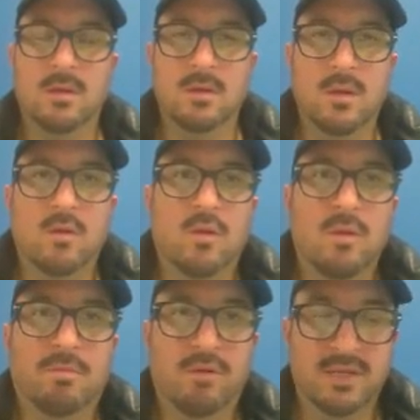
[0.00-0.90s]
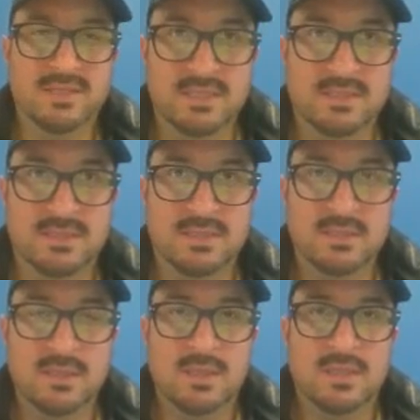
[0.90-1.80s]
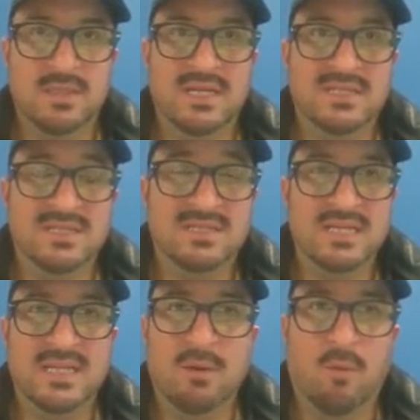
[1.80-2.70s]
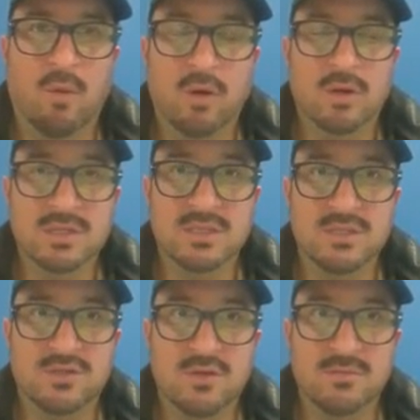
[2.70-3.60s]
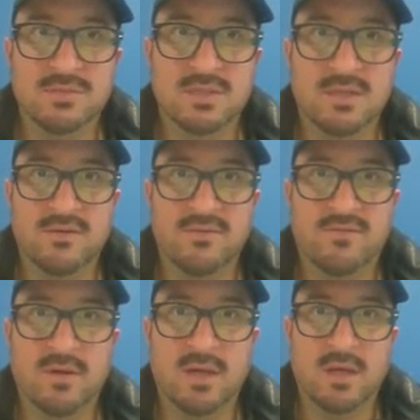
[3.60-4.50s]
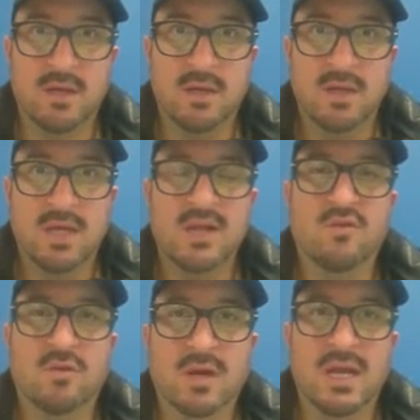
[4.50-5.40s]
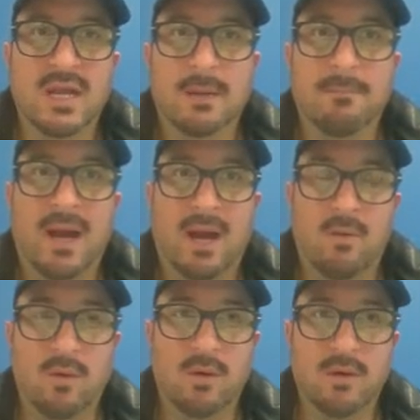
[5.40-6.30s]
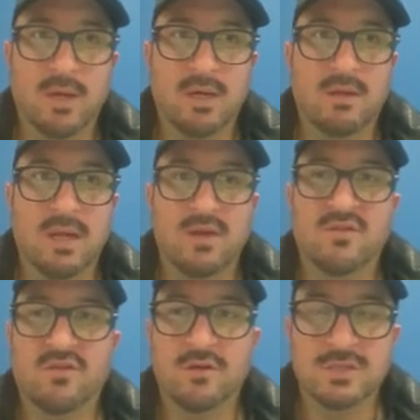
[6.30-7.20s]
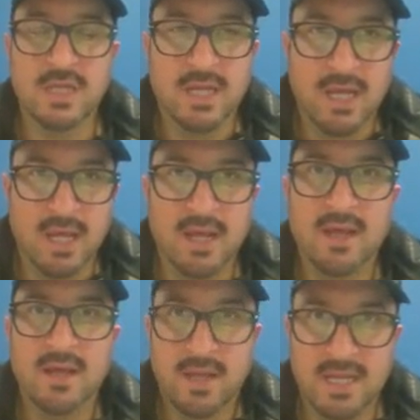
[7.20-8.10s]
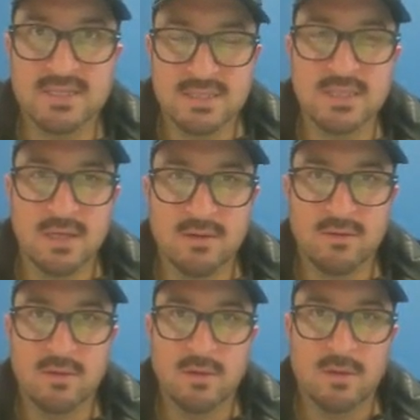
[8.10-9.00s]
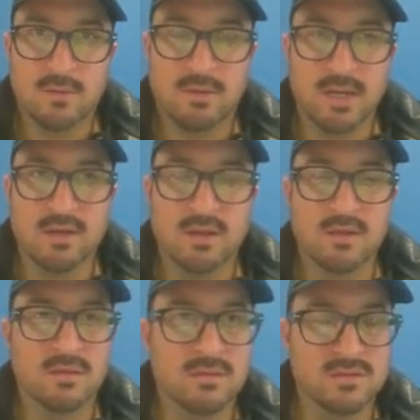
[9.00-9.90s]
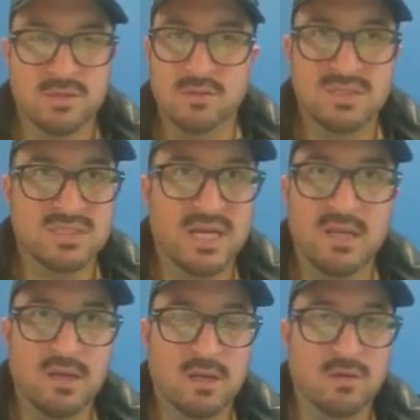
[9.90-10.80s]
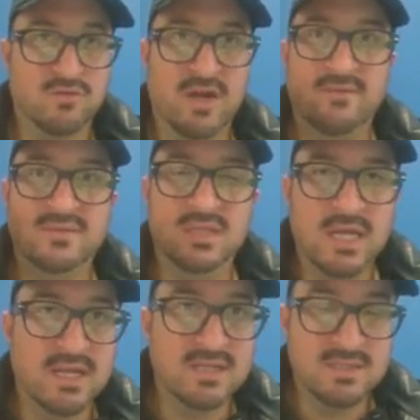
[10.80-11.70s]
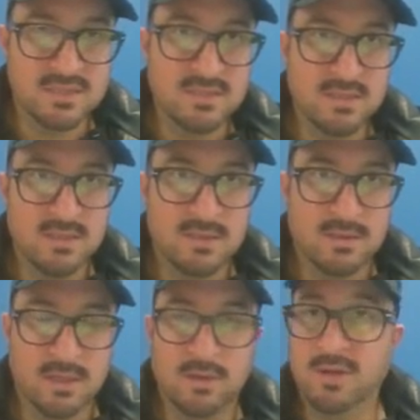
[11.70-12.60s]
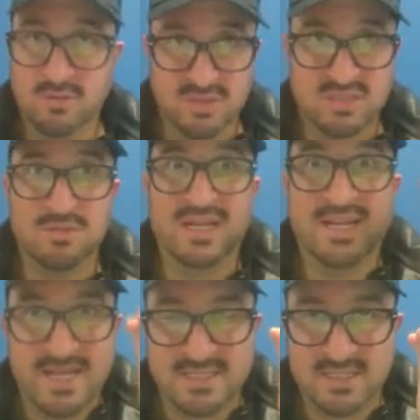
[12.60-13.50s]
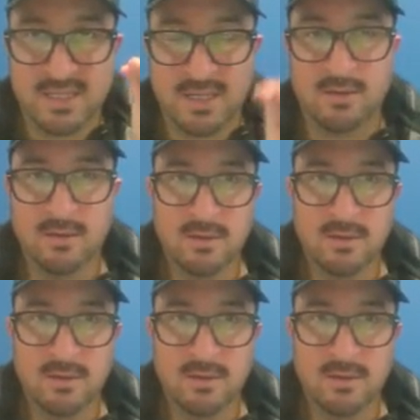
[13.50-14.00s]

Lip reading: local presence. That it's a site that works in terms of its organic power in search, aka SEO, right? So the site, drives leads, because when someone gets there,